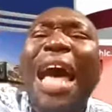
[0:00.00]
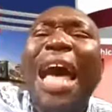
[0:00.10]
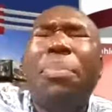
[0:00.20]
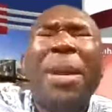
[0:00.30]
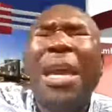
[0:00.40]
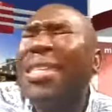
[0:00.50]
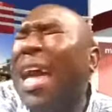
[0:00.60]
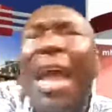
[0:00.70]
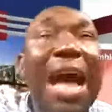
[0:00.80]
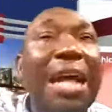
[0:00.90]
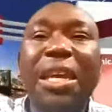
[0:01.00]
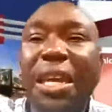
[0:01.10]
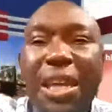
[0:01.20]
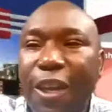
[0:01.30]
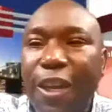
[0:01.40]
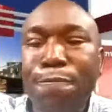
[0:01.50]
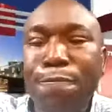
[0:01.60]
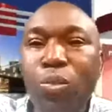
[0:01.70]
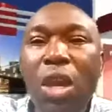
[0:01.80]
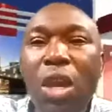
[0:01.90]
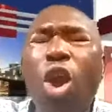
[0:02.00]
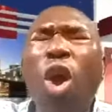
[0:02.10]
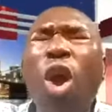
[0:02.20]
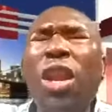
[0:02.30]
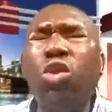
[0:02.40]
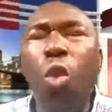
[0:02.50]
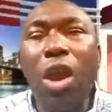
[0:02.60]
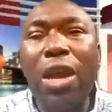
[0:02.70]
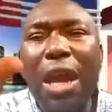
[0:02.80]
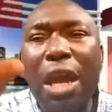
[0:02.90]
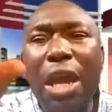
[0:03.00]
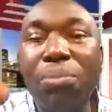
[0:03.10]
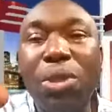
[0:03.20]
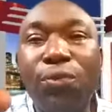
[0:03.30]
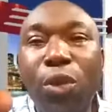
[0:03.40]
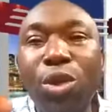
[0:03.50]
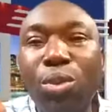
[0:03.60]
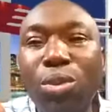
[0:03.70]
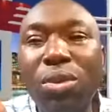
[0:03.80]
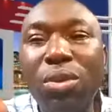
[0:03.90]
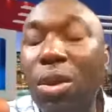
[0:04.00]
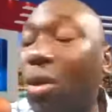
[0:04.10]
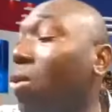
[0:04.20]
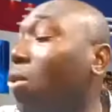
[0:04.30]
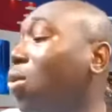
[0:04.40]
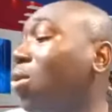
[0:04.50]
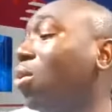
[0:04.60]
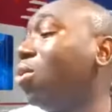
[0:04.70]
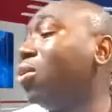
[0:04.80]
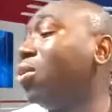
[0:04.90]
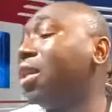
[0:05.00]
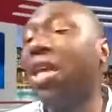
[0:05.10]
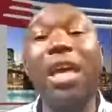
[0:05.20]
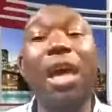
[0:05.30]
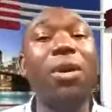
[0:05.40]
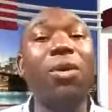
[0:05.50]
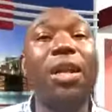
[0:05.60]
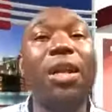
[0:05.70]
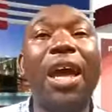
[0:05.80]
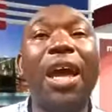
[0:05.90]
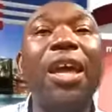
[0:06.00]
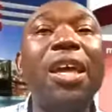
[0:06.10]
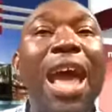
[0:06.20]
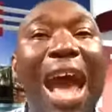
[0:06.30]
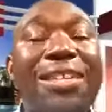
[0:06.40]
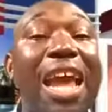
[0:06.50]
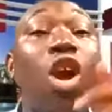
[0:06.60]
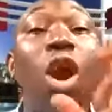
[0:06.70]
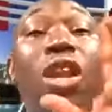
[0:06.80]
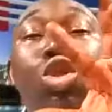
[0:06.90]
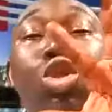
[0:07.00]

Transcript: heartbreaks and heartache. God is working out something for you. Oh, you didn't hear me well there. I said God is